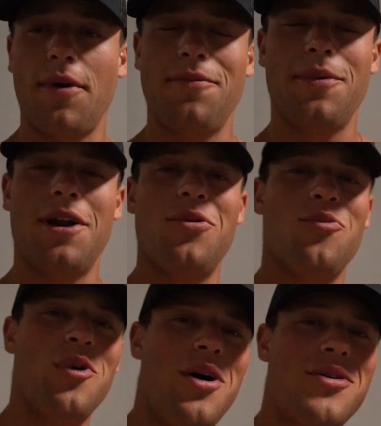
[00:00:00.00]
everybody?
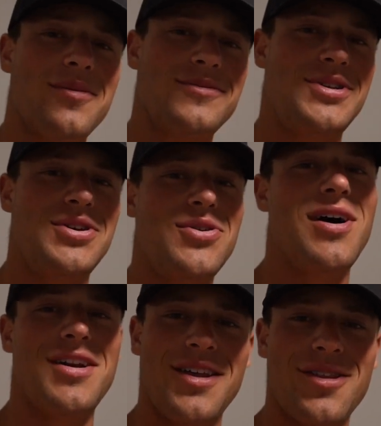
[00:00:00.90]
Welcome to
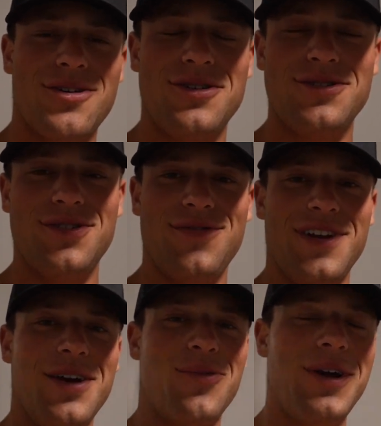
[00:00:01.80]
another YouTube
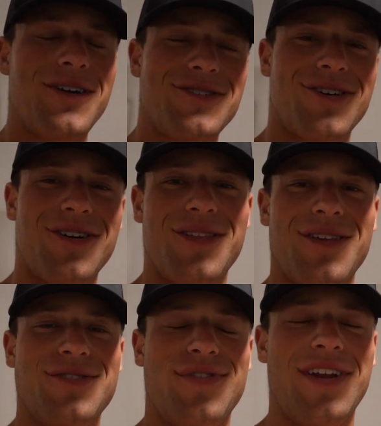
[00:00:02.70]
video. We are starting
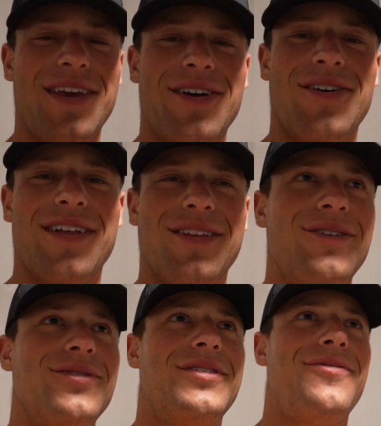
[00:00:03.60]
this video a
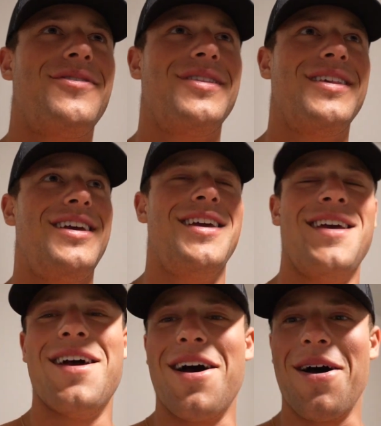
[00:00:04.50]
little differently.
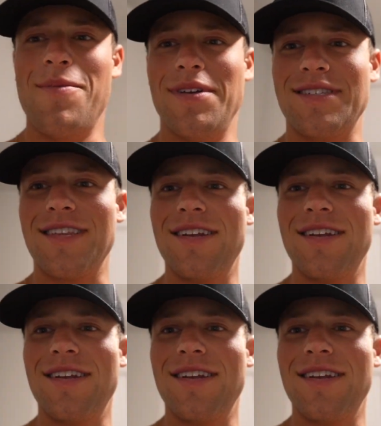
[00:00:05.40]
It's the